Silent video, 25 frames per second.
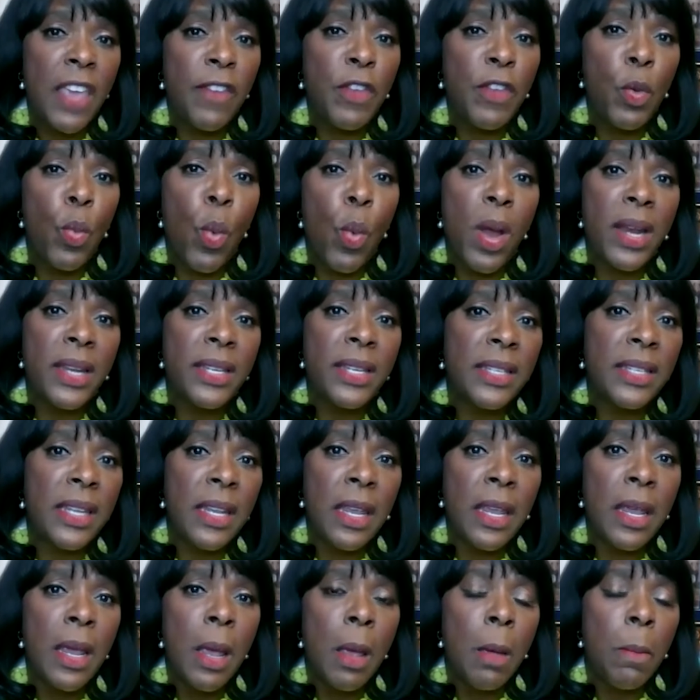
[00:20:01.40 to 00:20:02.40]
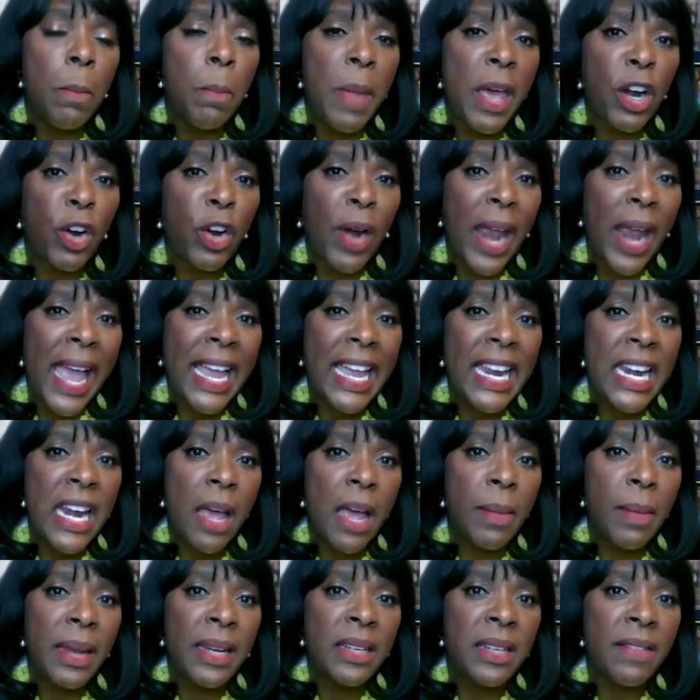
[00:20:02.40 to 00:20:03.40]
If you want to see better
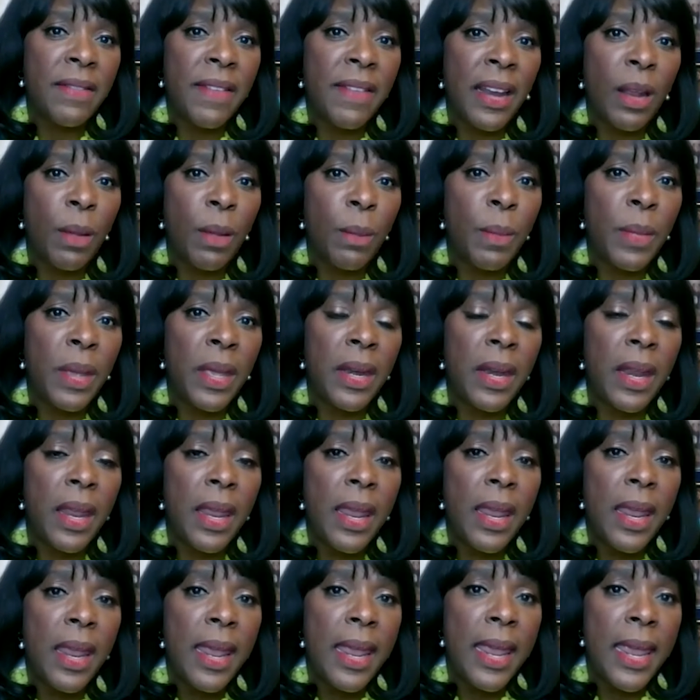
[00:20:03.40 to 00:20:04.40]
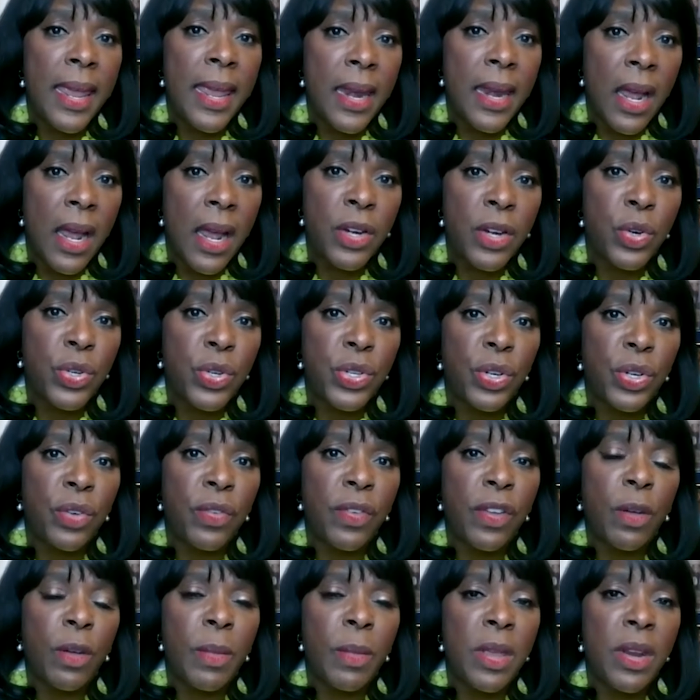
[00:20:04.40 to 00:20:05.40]
economic development in
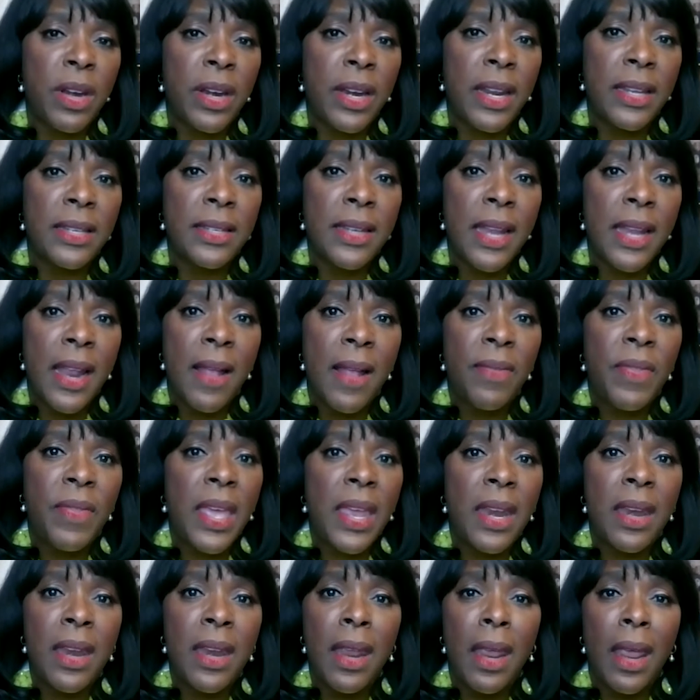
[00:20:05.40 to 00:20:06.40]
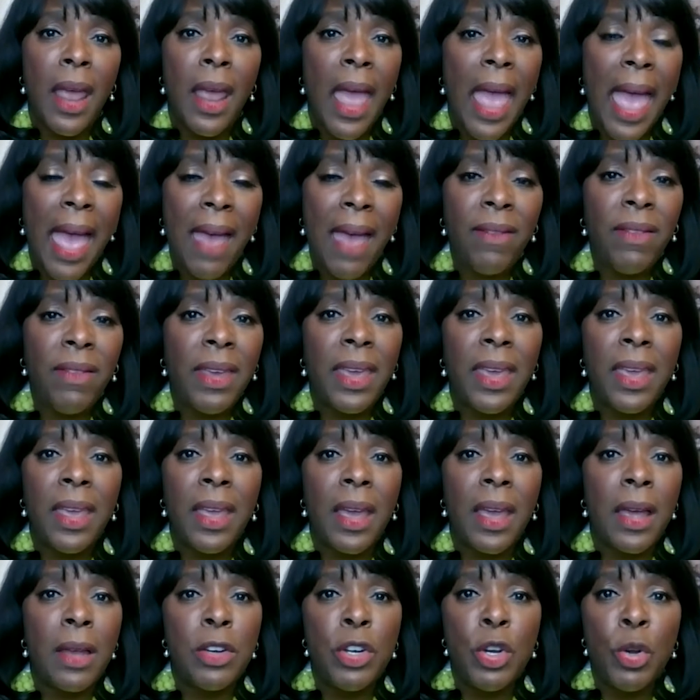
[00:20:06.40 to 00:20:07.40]
underserved communities, then
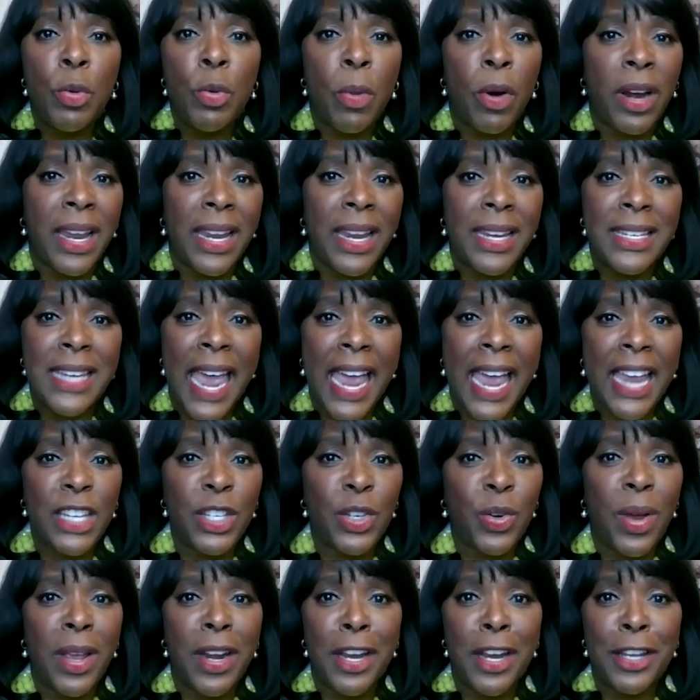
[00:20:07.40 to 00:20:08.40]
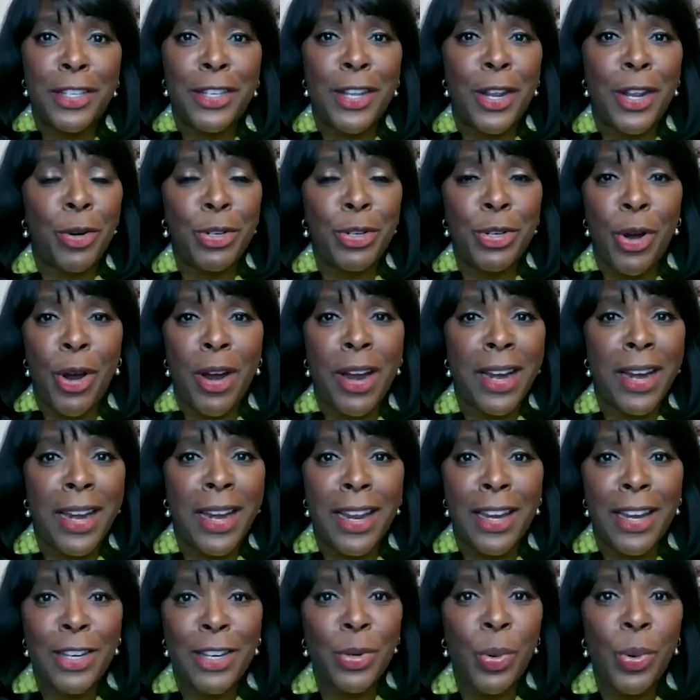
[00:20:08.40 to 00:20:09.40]
having new market tax credits that are
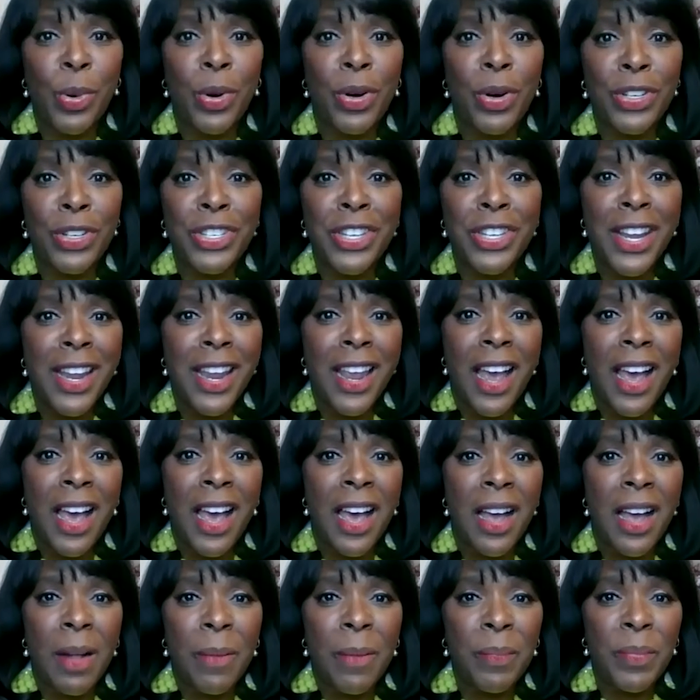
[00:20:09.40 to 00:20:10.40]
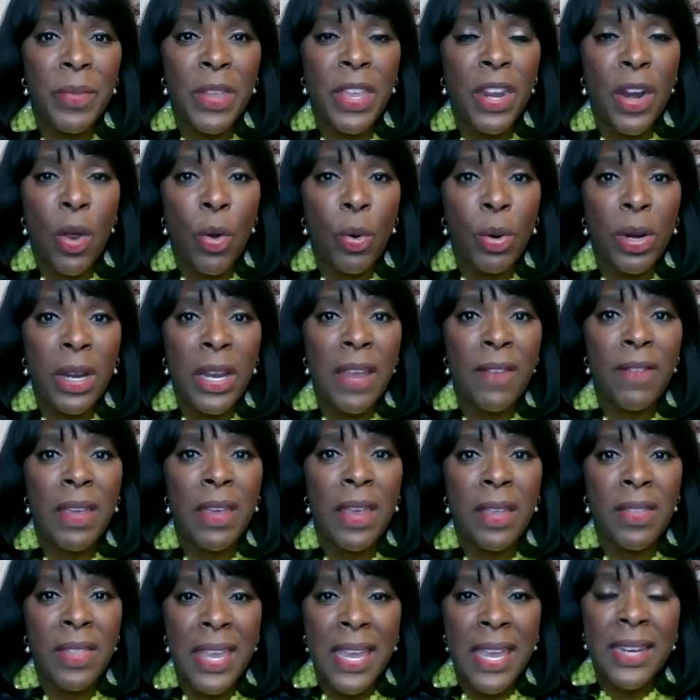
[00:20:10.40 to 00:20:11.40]
targeted towards,
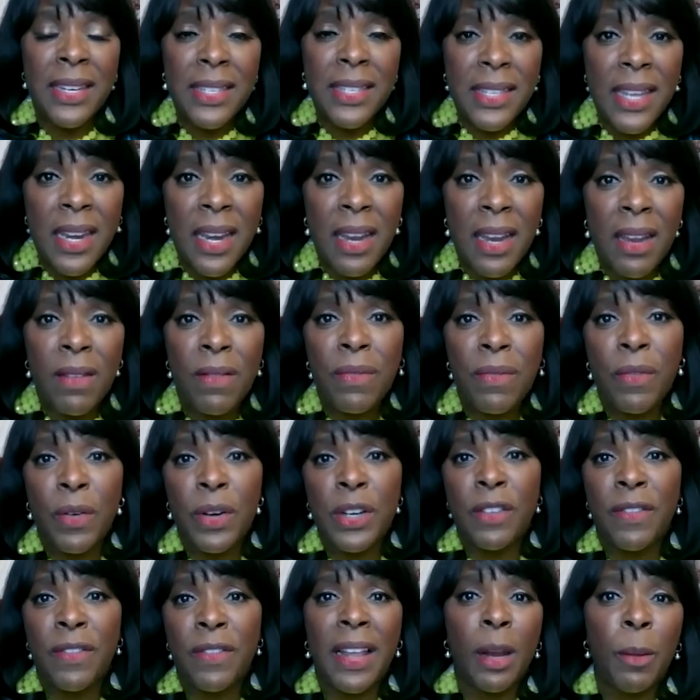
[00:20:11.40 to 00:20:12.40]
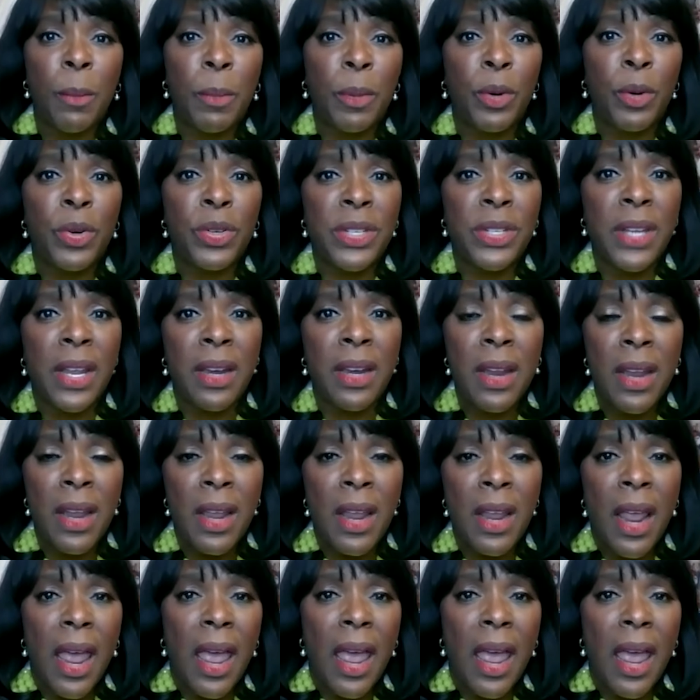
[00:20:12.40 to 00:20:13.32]
giving the incentive for developers and